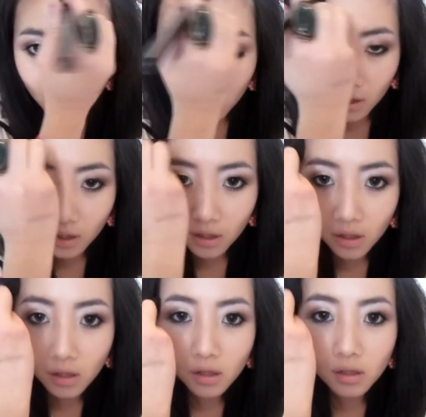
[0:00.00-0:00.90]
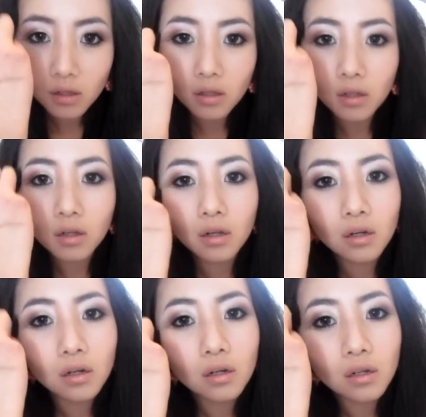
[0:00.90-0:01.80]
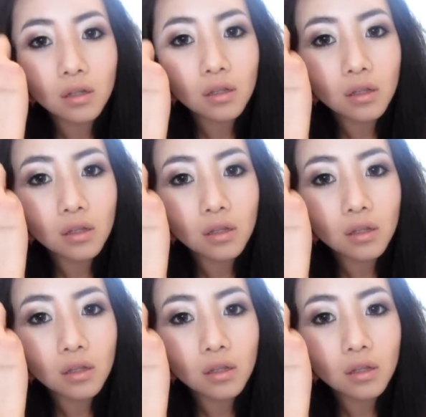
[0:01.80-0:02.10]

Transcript: (no one is talking)